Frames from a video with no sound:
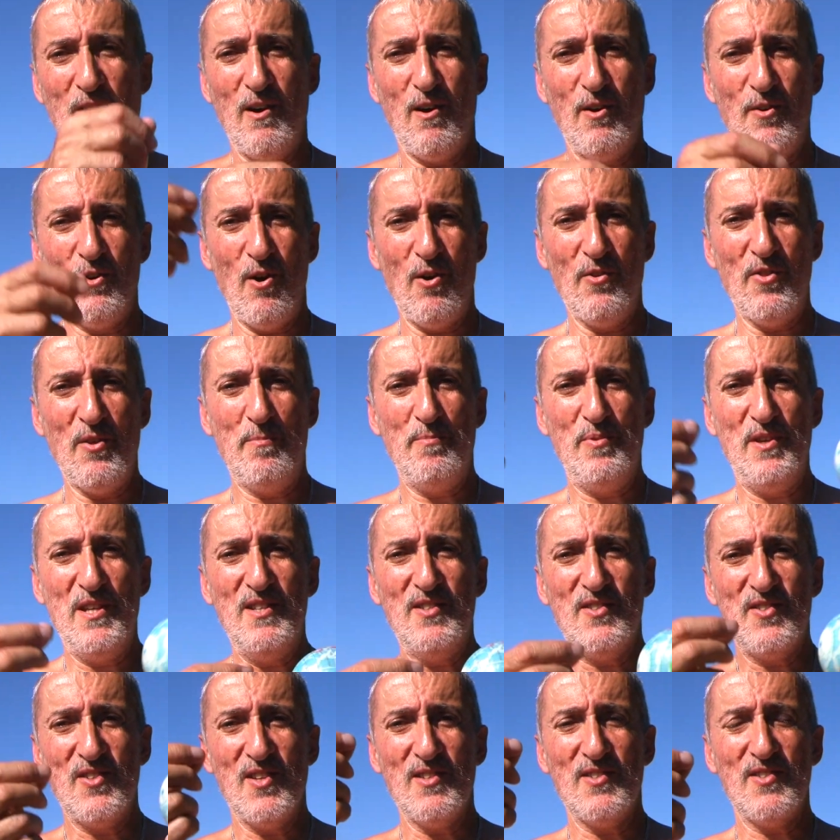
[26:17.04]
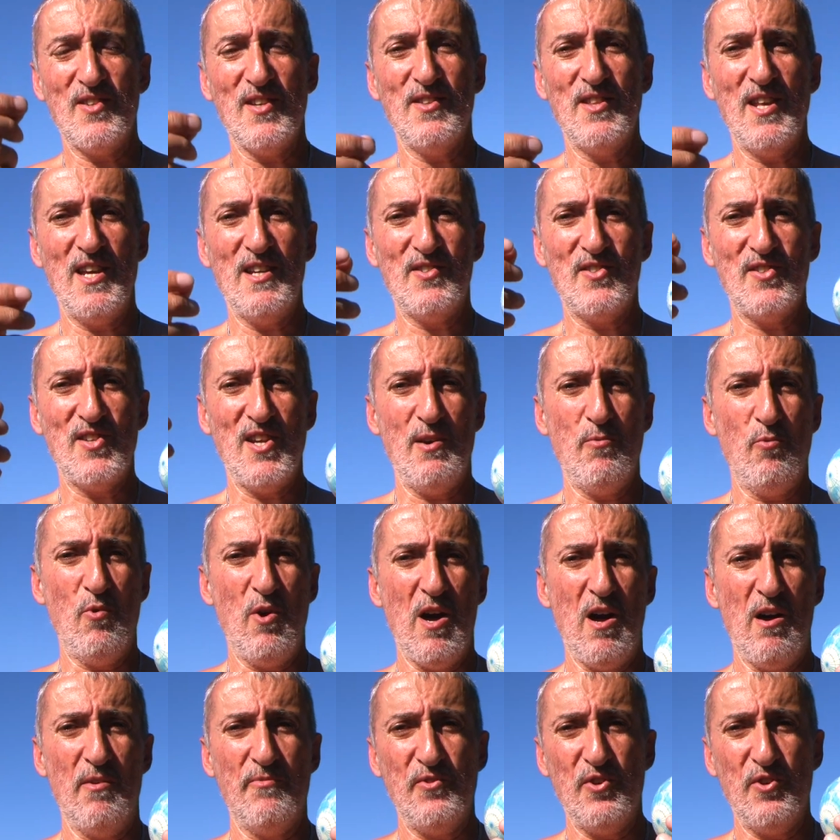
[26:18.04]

on all the pieces. And they say, well,